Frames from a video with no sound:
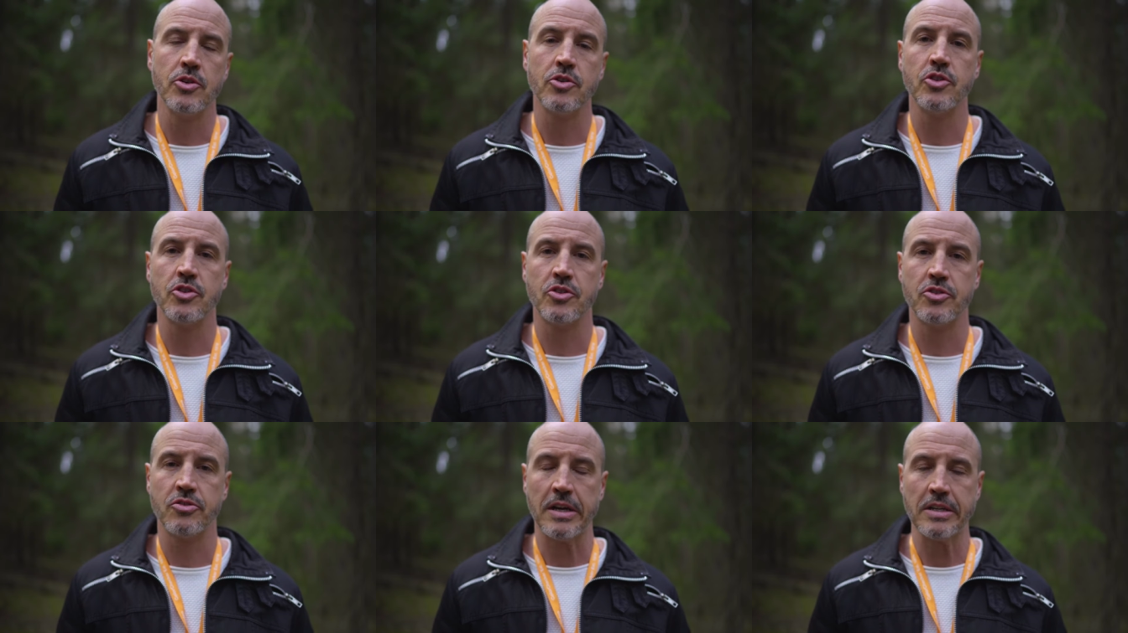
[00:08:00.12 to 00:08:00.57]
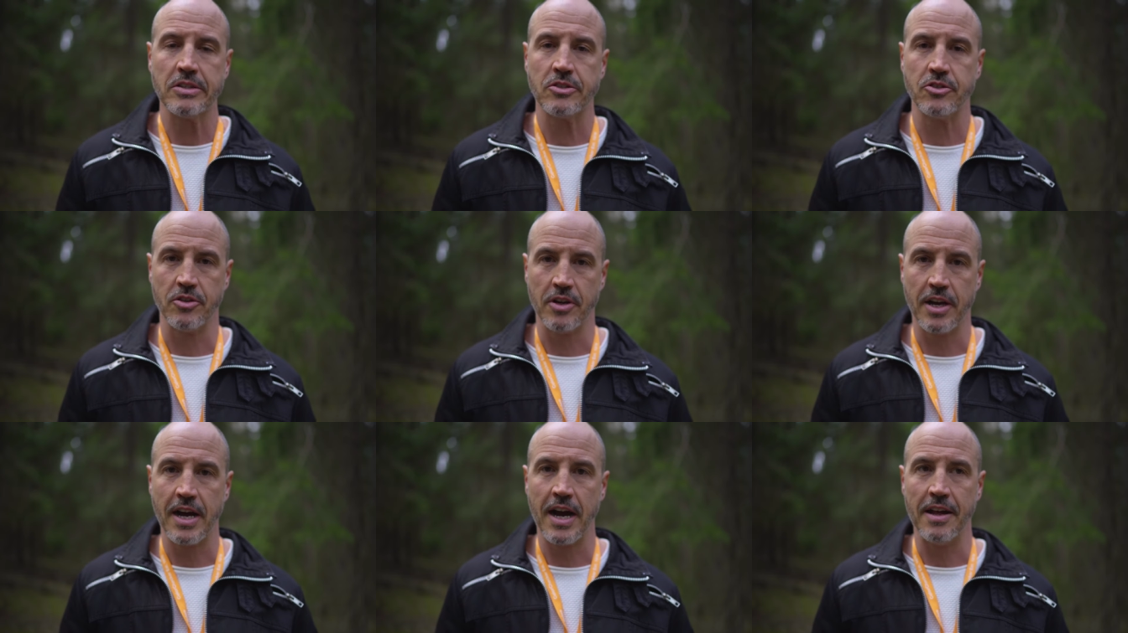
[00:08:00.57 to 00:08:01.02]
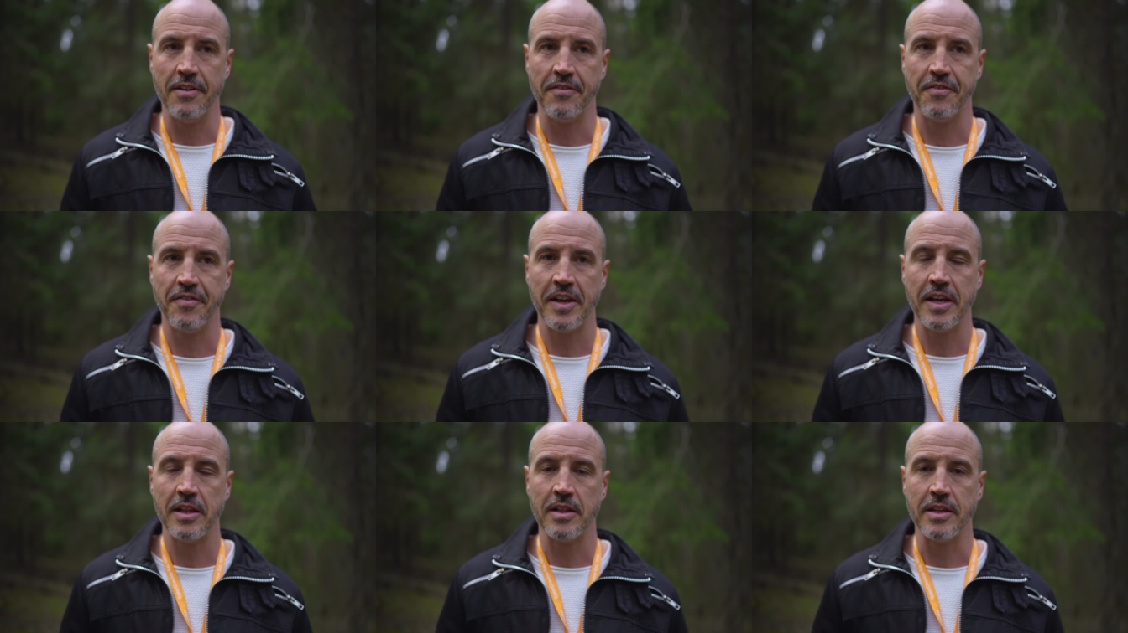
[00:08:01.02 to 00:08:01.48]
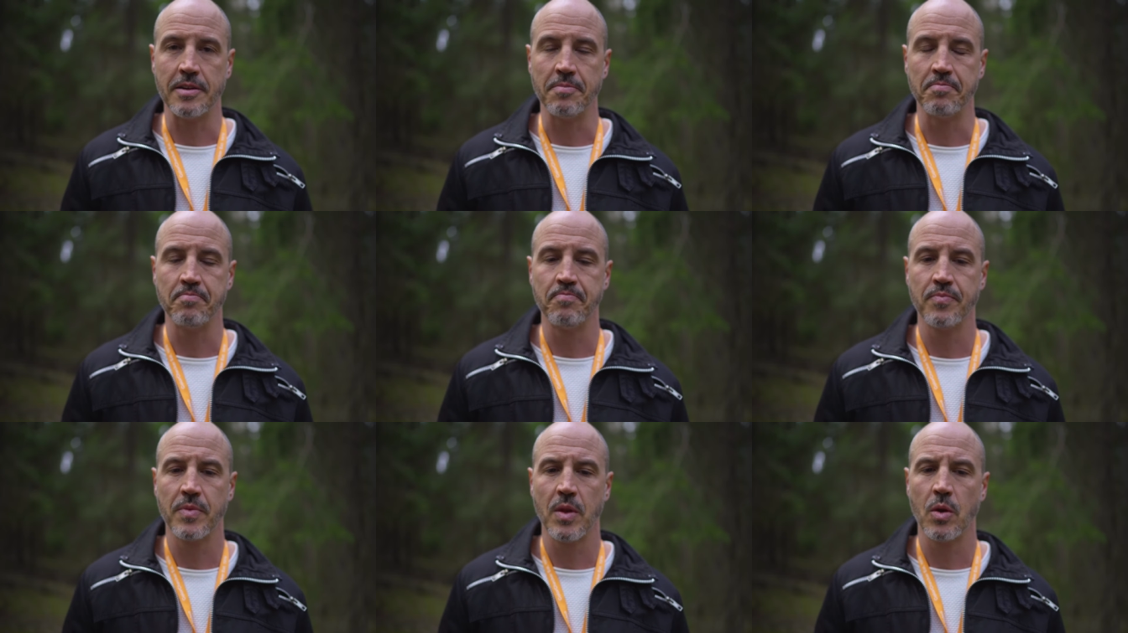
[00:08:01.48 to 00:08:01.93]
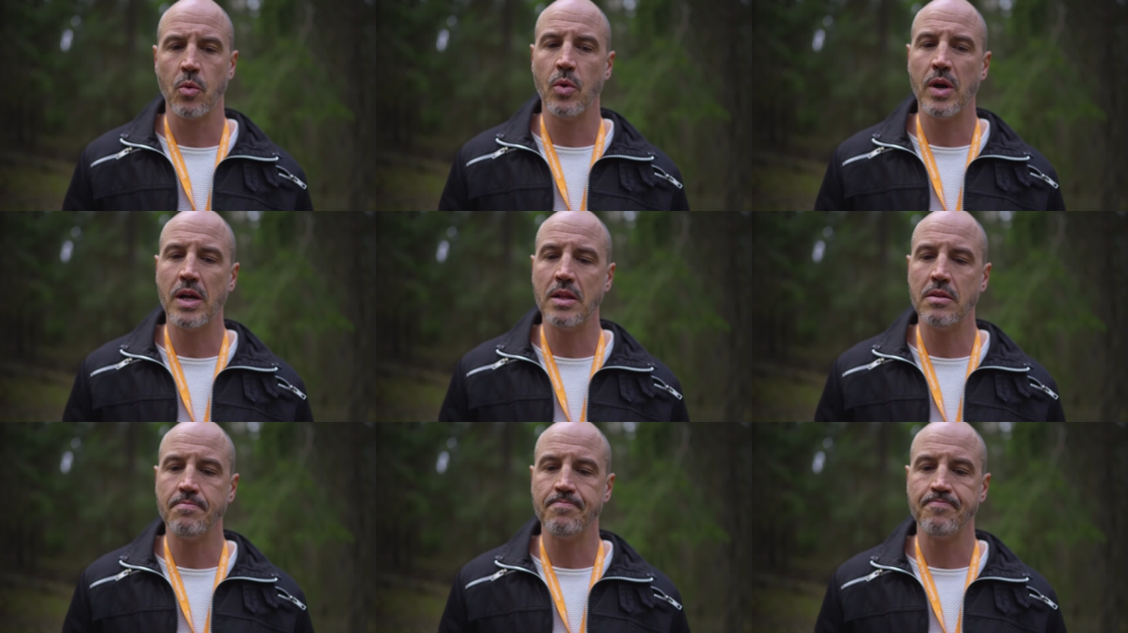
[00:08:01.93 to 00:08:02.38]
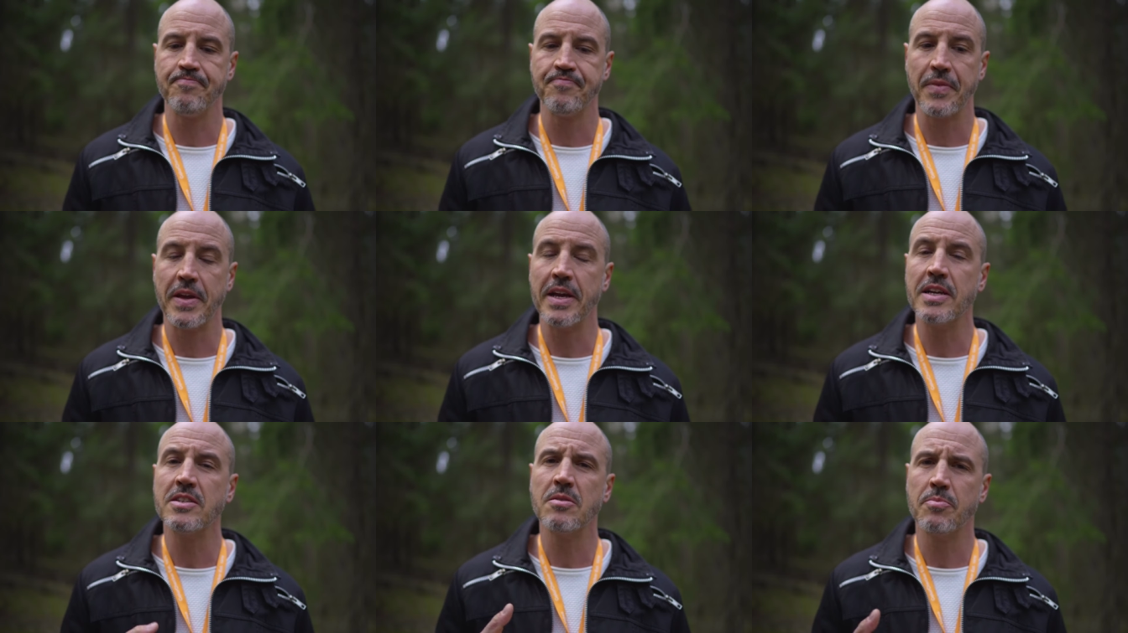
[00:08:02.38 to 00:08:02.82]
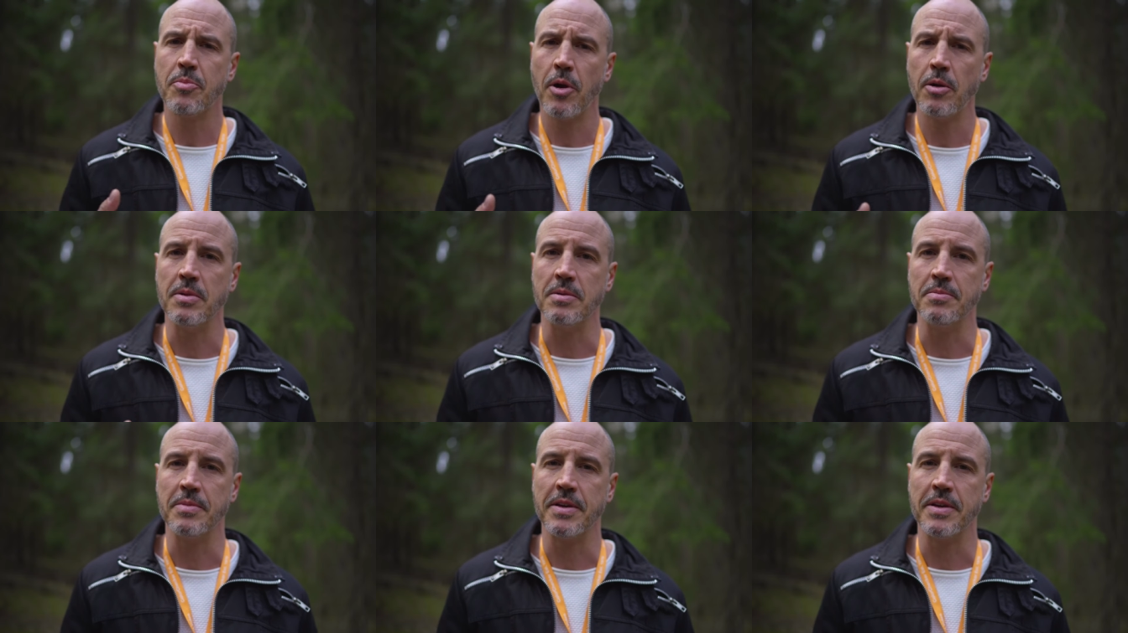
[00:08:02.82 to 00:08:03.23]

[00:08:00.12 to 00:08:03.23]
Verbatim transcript: you should trust your gut feeling. Well, here's the problem.